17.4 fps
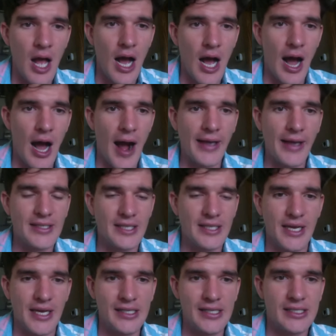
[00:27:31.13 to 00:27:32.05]
Uh, he's an
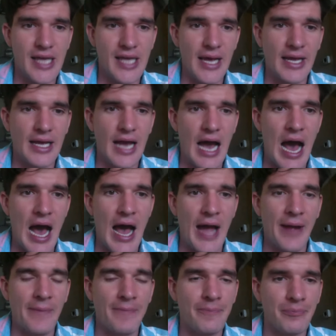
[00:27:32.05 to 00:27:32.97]
in-state
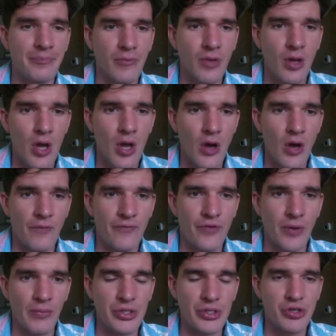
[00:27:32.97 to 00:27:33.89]
guy
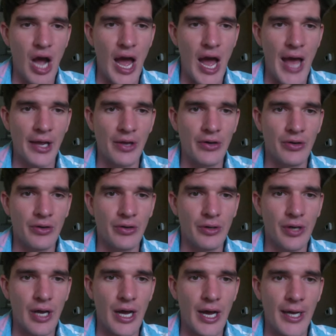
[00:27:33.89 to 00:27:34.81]
from the
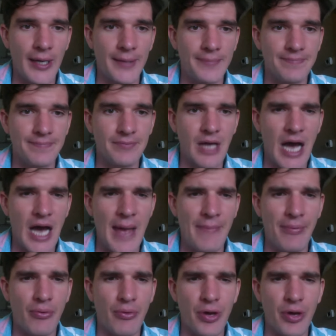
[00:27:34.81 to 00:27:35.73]
Triangle, um, High
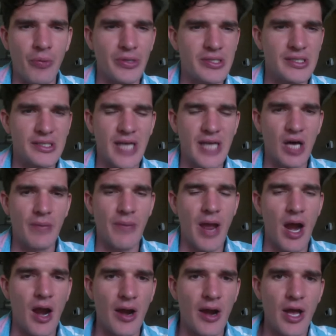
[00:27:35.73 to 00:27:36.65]
Point, Winston Salem
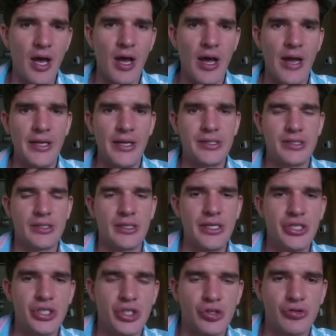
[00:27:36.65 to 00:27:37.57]
area, and he's he
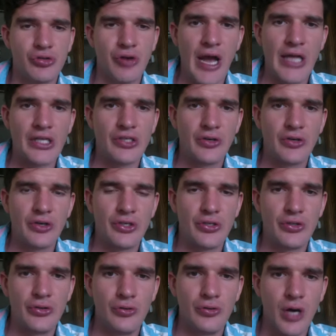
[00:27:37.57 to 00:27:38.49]
just transferred
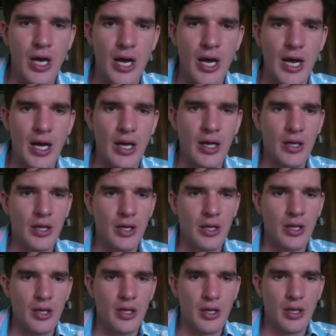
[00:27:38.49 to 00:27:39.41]
to uh,
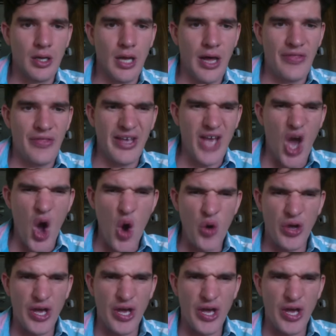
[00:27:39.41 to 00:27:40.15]
I think Oak